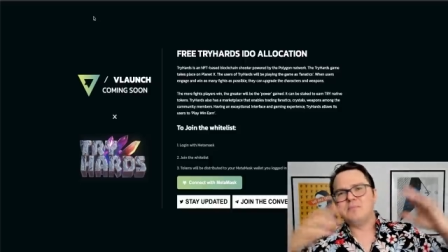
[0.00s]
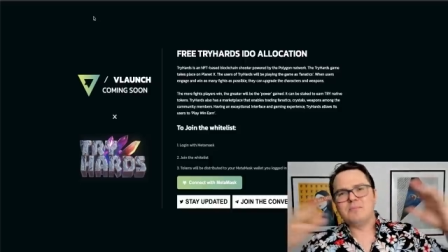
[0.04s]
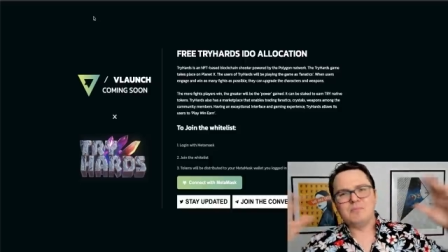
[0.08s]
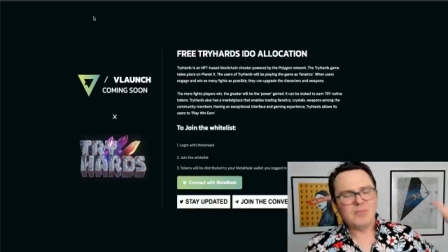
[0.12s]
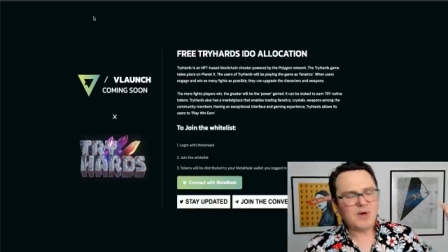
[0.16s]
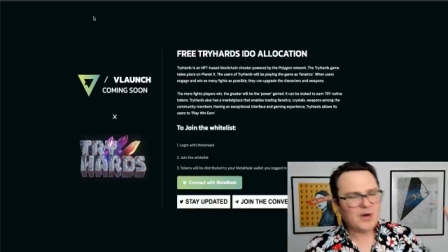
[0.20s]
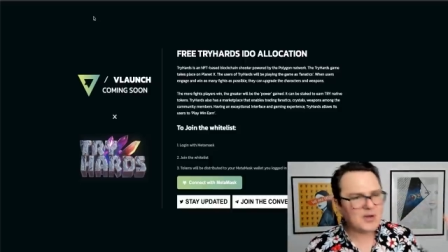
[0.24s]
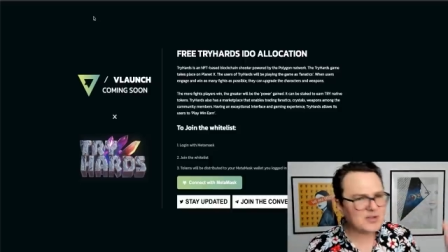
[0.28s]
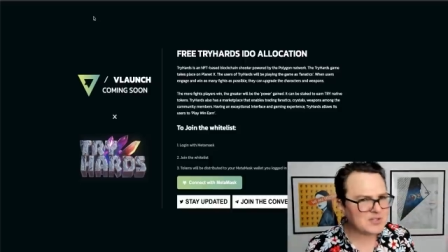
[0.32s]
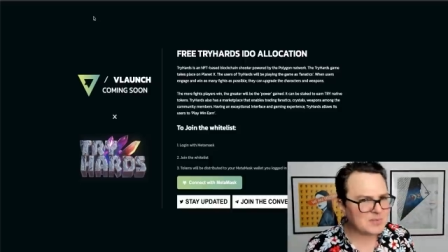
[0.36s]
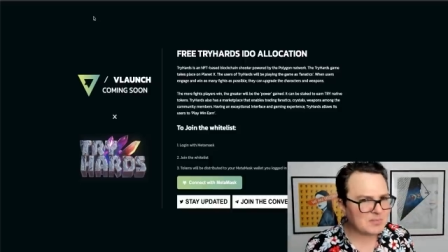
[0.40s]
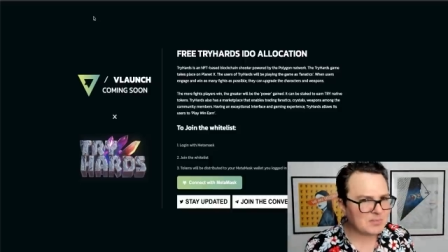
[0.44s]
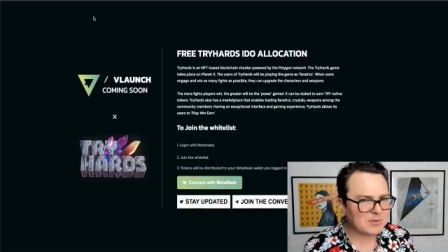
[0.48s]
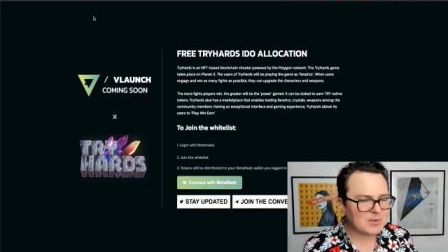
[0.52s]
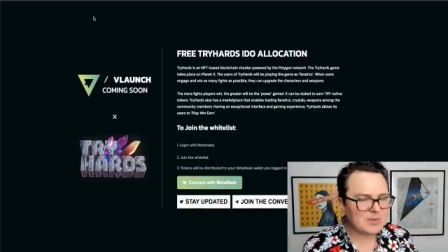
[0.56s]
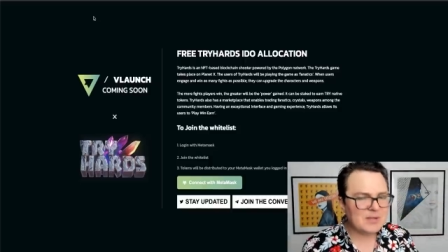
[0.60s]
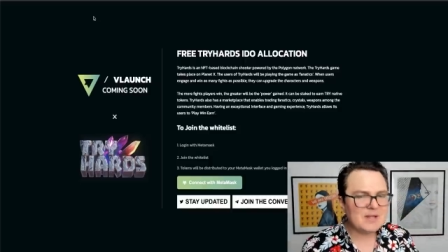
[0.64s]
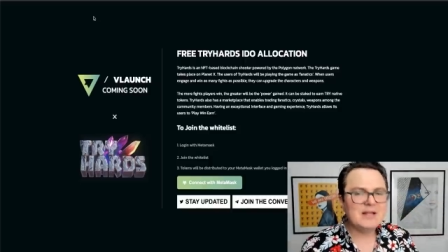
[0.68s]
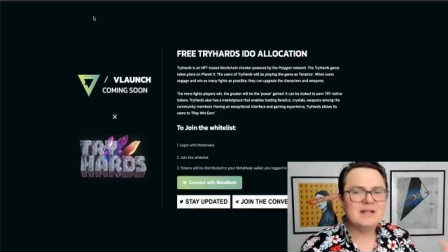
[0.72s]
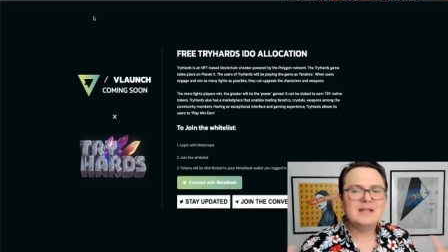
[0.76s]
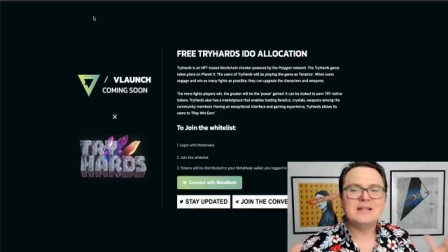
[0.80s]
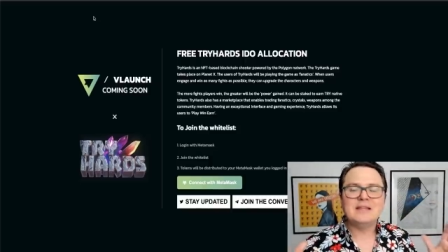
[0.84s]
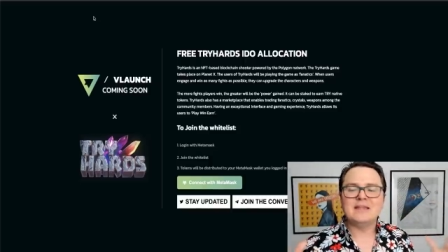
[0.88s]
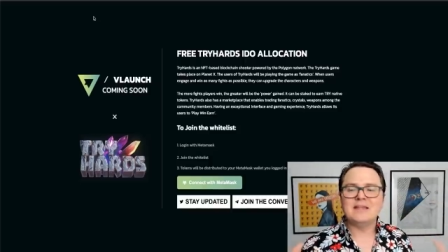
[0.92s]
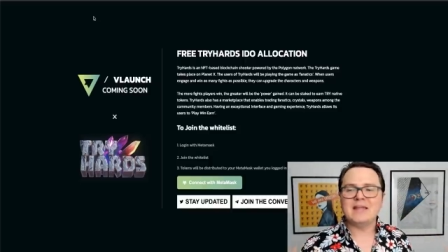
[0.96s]

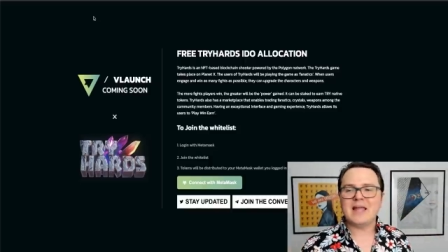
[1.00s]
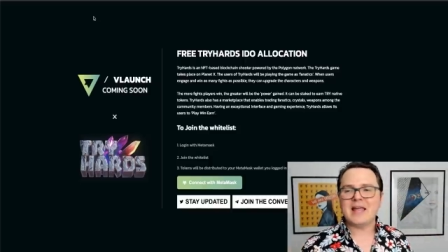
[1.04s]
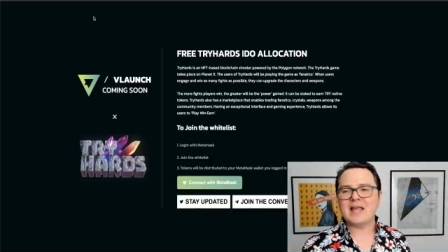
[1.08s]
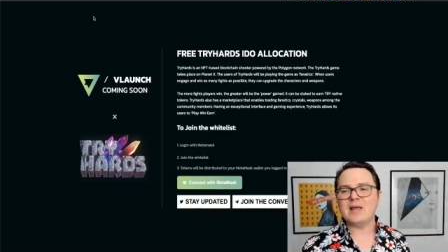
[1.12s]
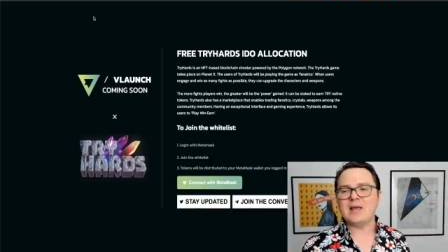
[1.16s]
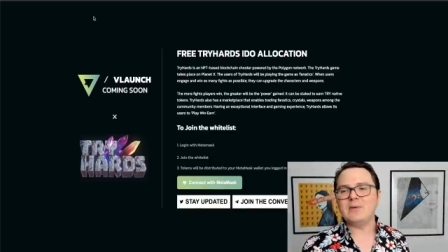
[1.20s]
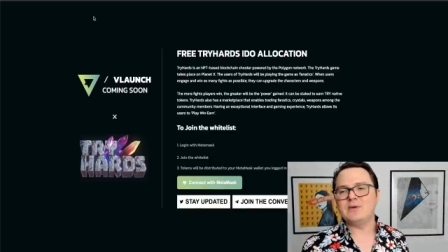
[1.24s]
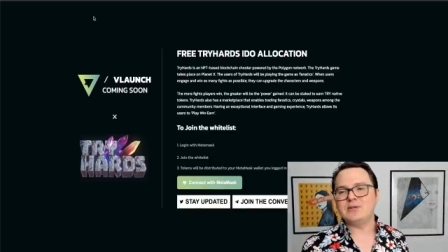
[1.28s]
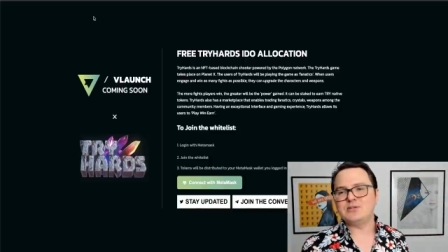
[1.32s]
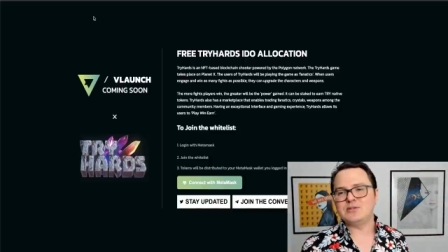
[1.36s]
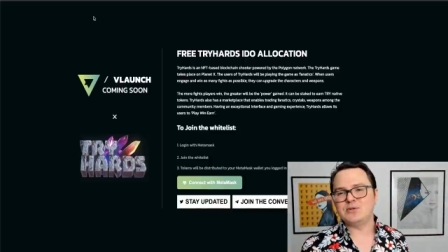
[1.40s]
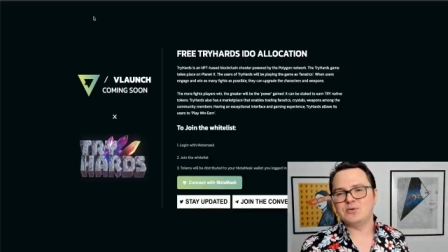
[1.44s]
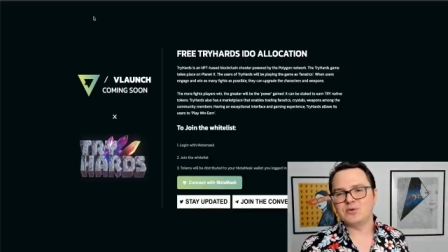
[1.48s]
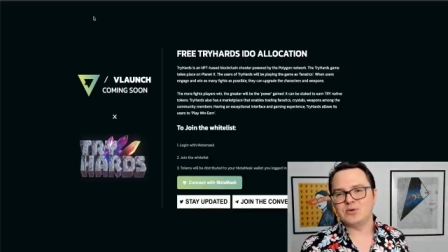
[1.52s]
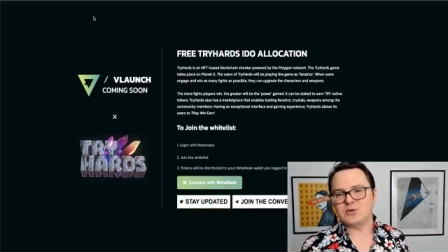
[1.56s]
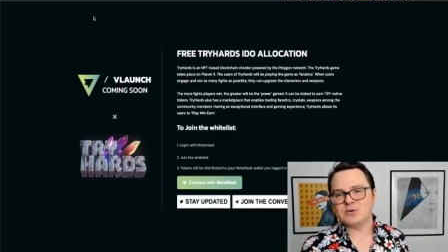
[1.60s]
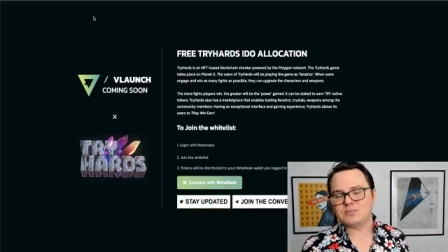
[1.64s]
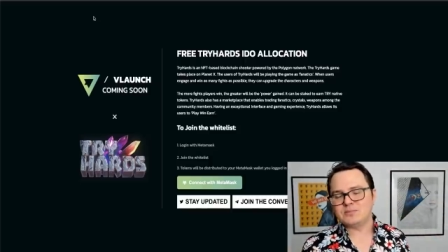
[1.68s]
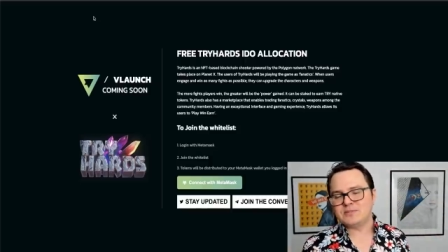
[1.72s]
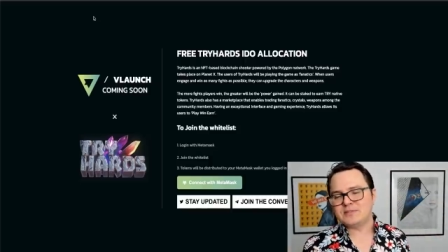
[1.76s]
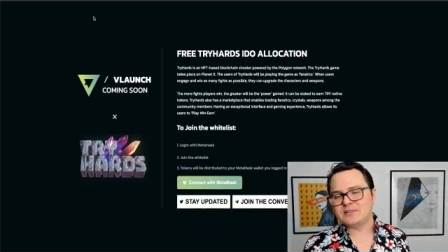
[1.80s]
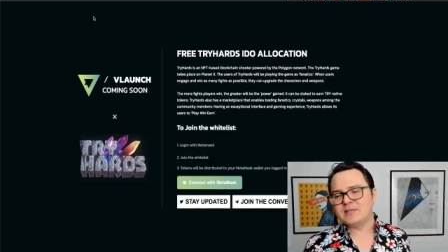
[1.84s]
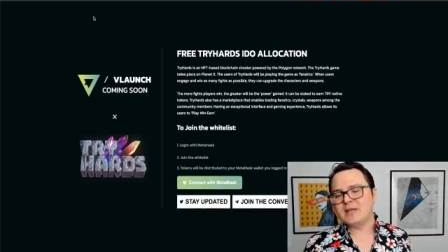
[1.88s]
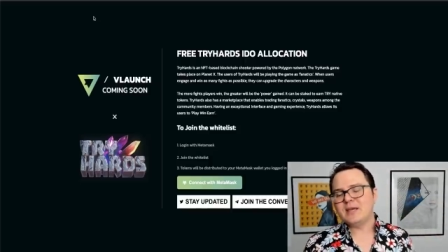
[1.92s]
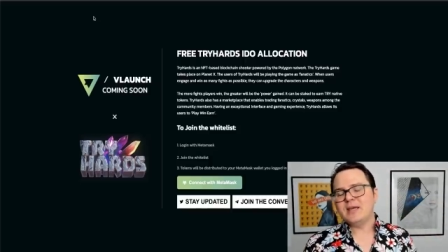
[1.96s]
multiple language
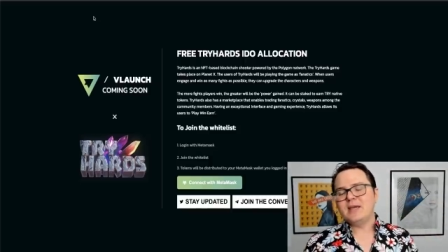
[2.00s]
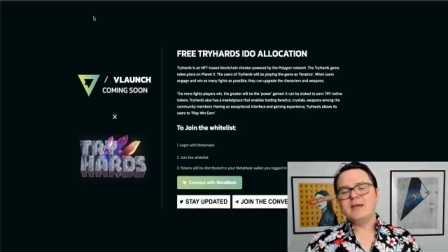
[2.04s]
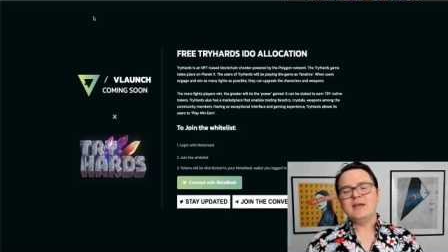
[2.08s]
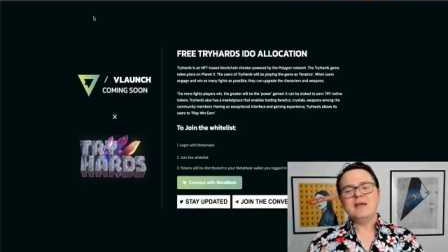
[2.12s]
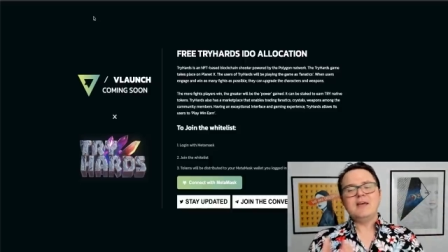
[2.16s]
groups.